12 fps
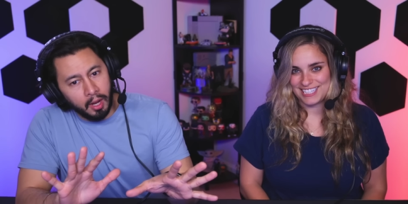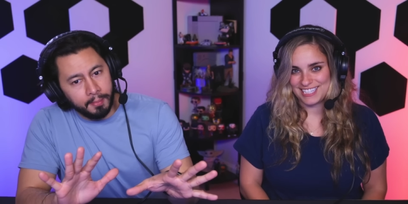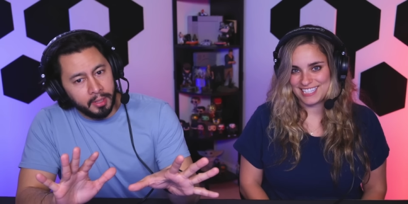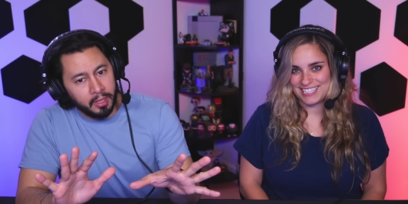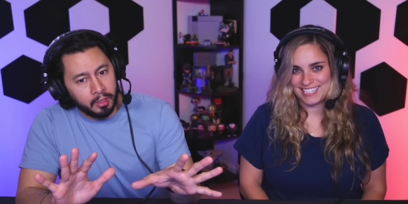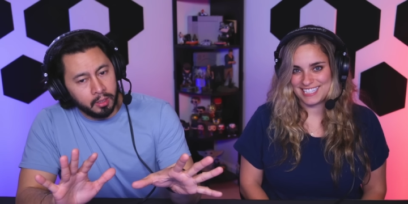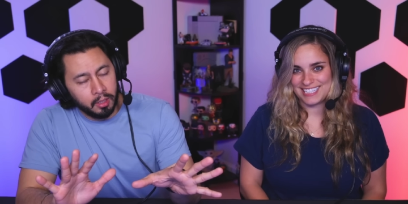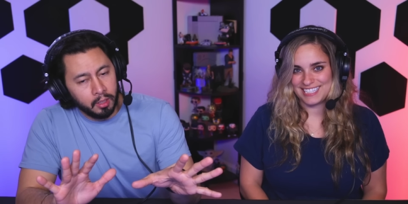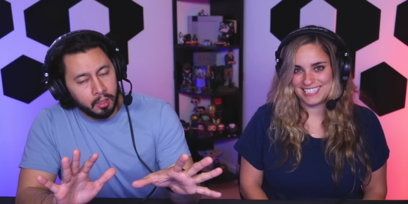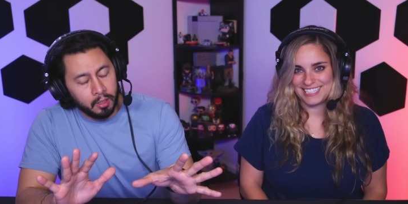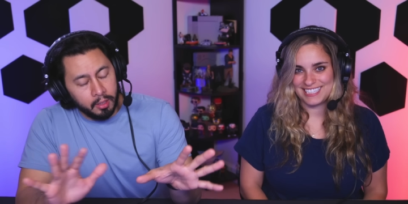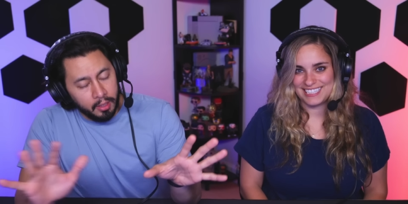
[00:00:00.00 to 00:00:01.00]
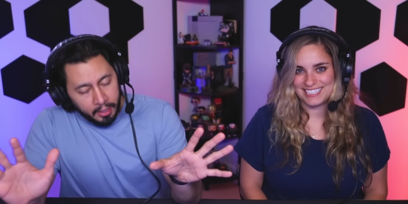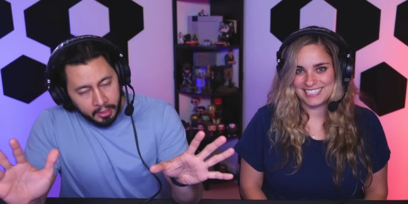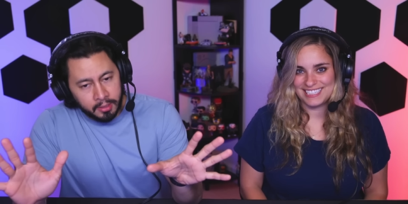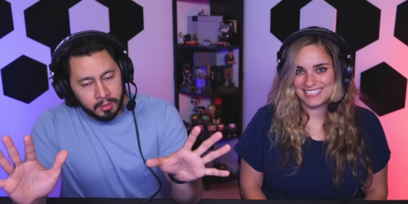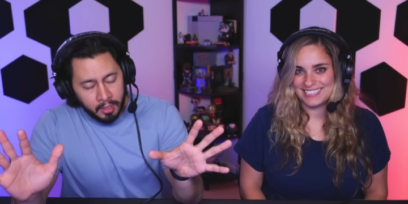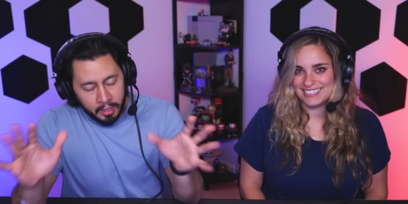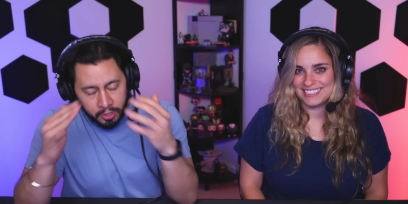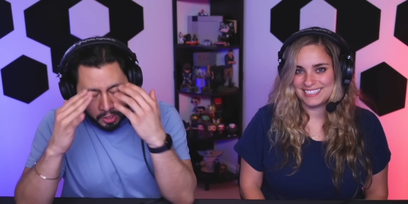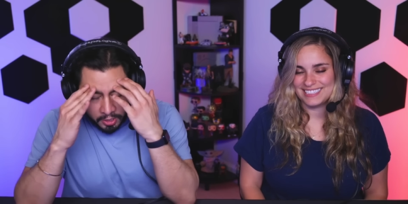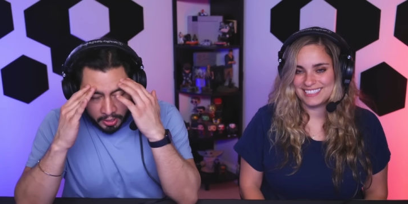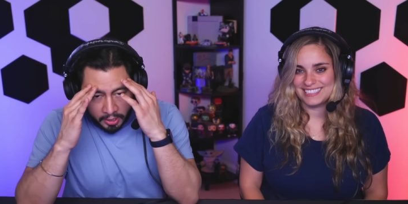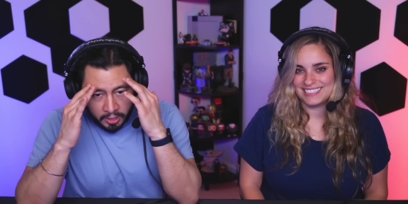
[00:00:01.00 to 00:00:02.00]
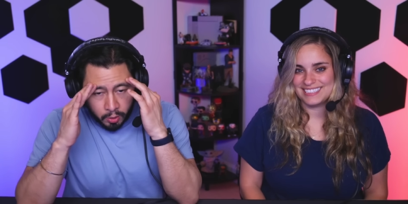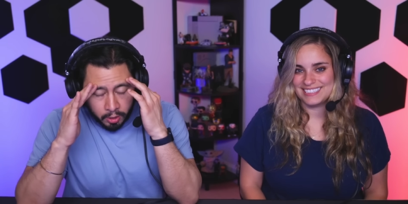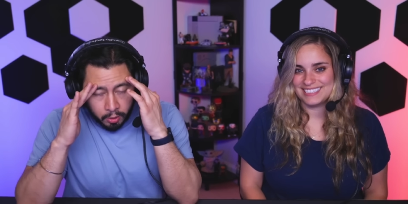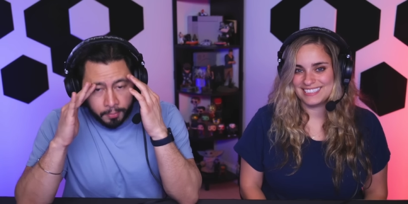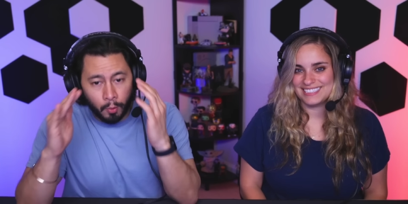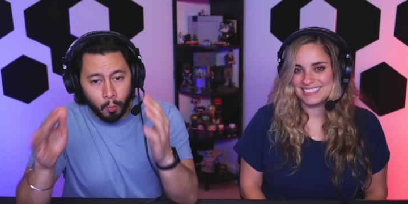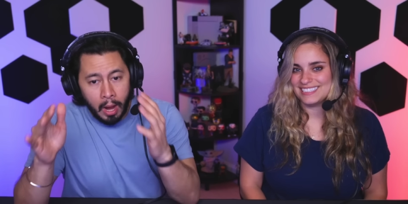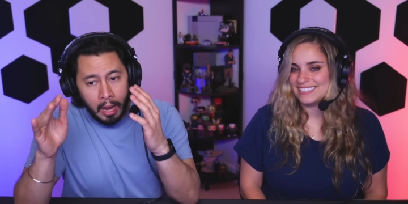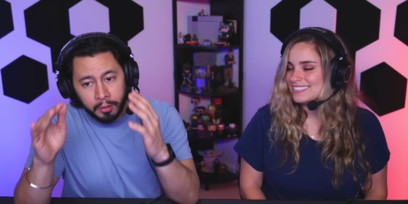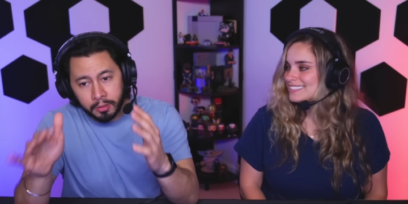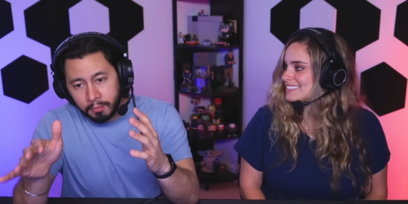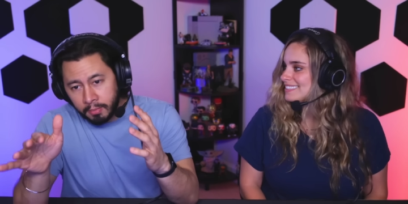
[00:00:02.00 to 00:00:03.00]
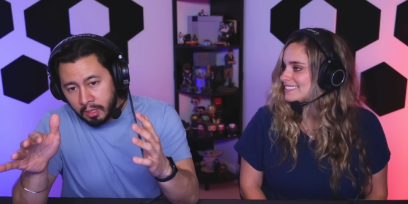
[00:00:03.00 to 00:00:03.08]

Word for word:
Speaker 1: I mean it it's just like it's a little bit wild to